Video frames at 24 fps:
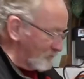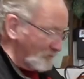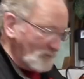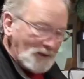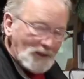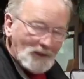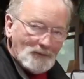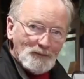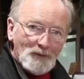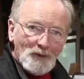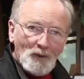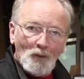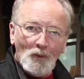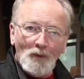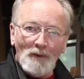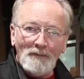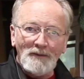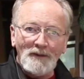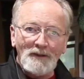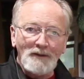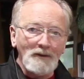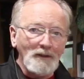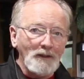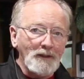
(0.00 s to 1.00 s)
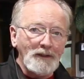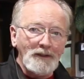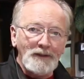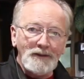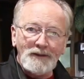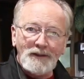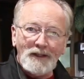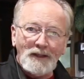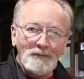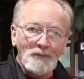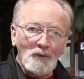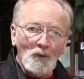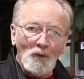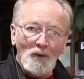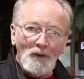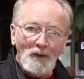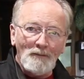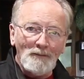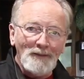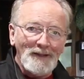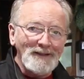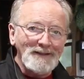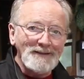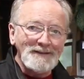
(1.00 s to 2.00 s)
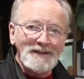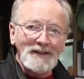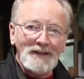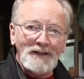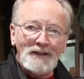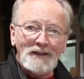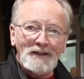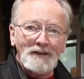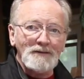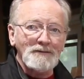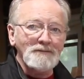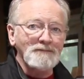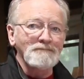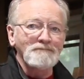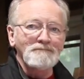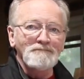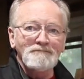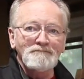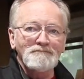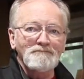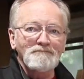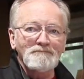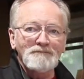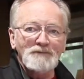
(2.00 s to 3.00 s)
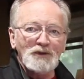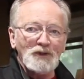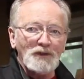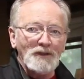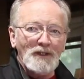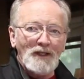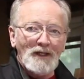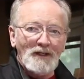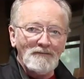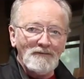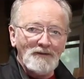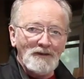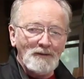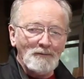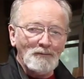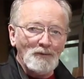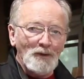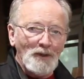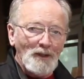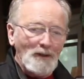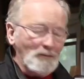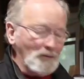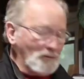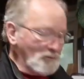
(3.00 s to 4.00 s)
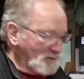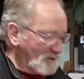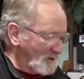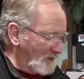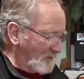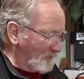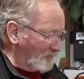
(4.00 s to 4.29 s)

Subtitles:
Keep your equipment clean, keep it well maintained, shouldn't have any problems.